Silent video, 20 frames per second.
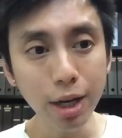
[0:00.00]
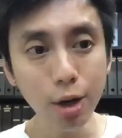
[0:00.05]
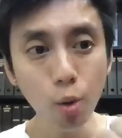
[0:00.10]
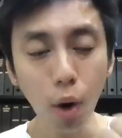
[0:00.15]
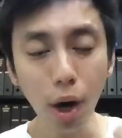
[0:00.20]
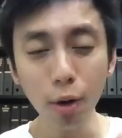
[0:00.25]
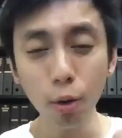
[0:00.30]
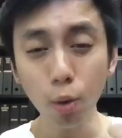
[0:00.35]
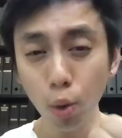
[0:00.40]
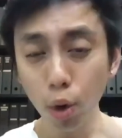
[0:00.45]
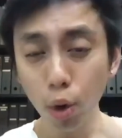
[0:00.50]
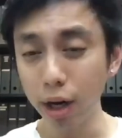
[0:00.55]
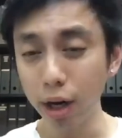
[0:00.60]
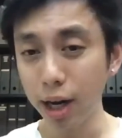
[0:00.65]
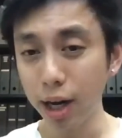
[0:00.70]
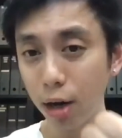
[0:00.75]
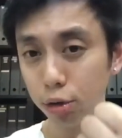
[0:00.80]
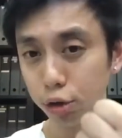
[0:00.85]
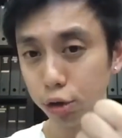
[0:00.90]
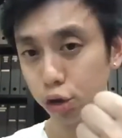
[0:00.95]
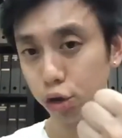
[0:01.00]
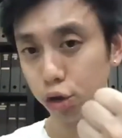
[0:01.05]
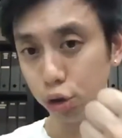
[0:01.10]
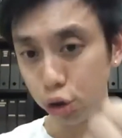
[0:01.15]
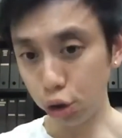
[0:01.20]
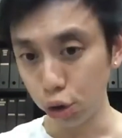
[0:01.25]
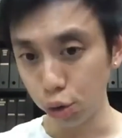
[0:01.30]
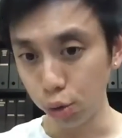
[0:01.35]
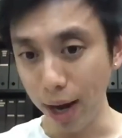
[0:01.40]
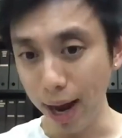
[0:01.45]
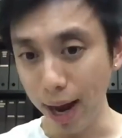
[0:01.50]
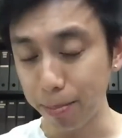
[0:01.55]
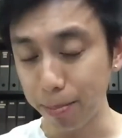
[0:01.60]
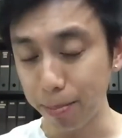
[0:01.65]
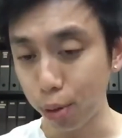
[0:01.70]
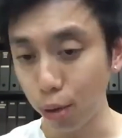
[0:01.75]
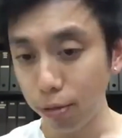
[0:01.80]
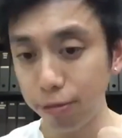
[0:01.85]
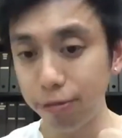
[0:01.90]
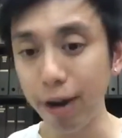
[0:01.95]
what workouts to do and
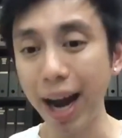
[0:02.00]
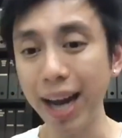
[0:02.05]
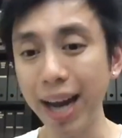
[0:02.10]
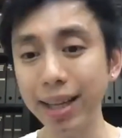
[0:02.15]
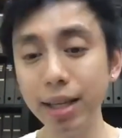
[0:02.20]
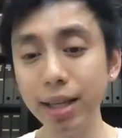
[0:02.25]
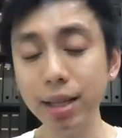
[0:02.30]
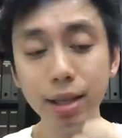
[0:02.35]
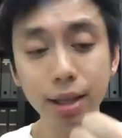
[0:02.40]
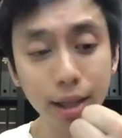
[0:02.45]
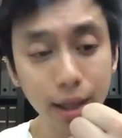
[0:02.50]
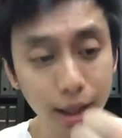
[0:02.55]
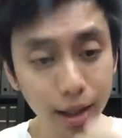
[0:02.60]
providing the